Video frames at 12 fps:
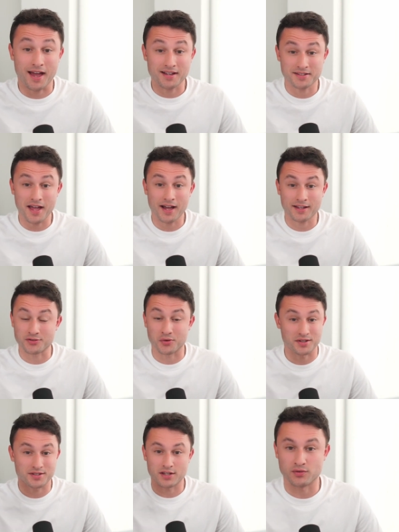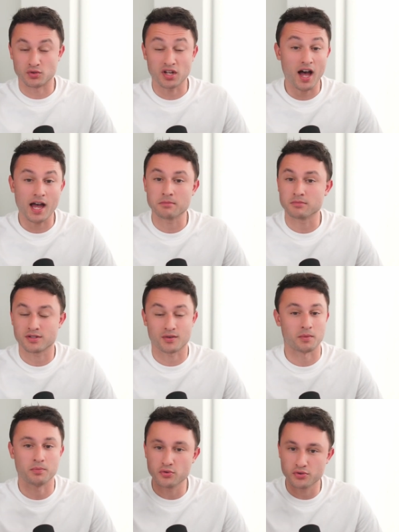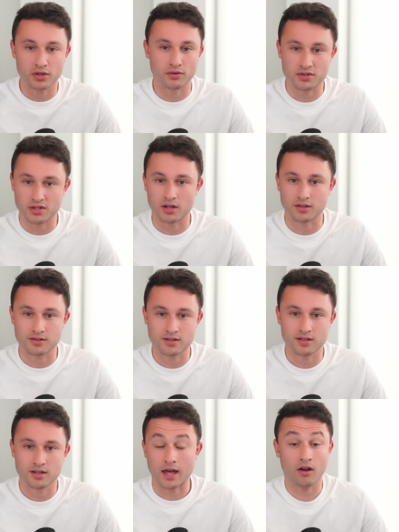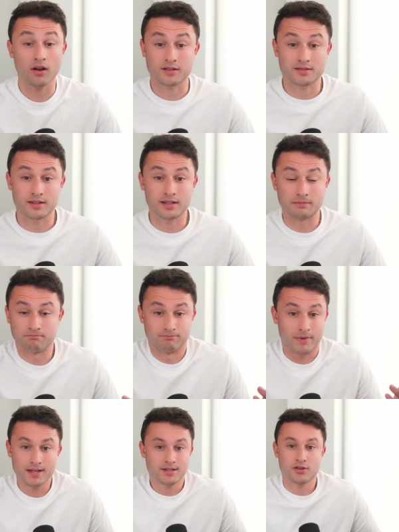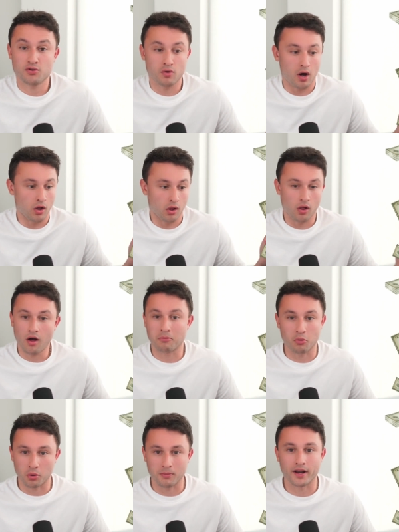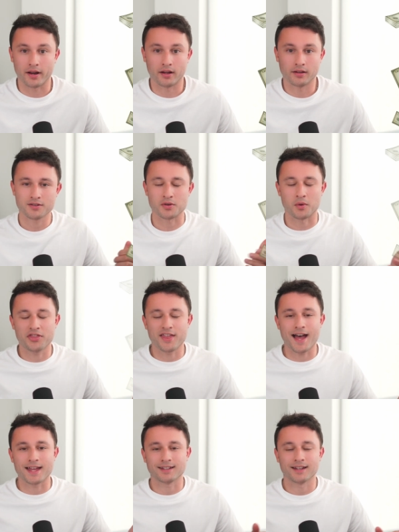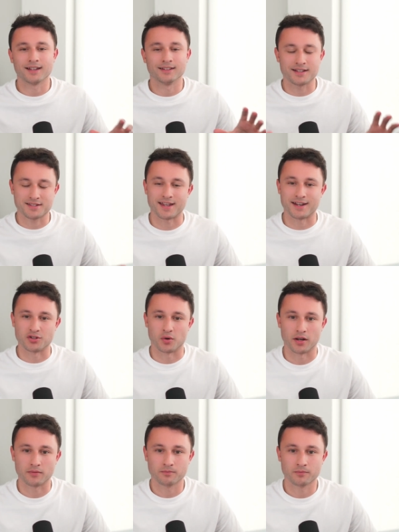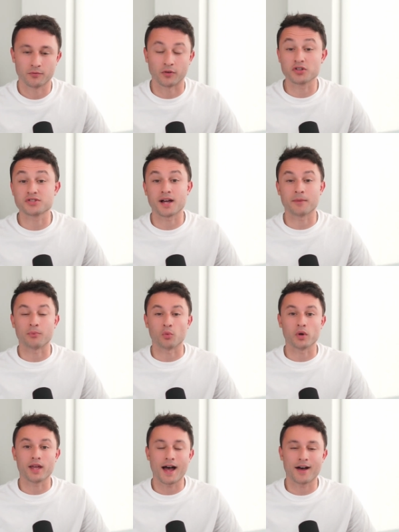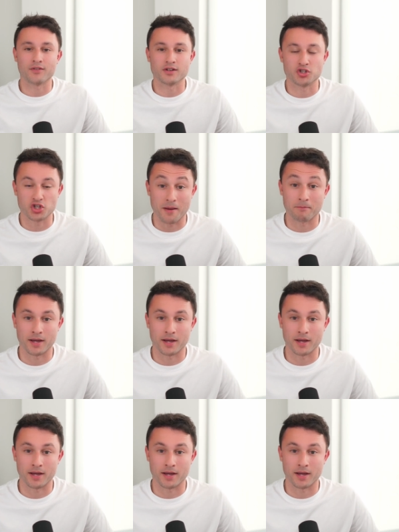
tech stack is gonna save you time, it's gonna boost your results, and honestly, make you a lot more money. So with that, let's get into it. First up, we have Gem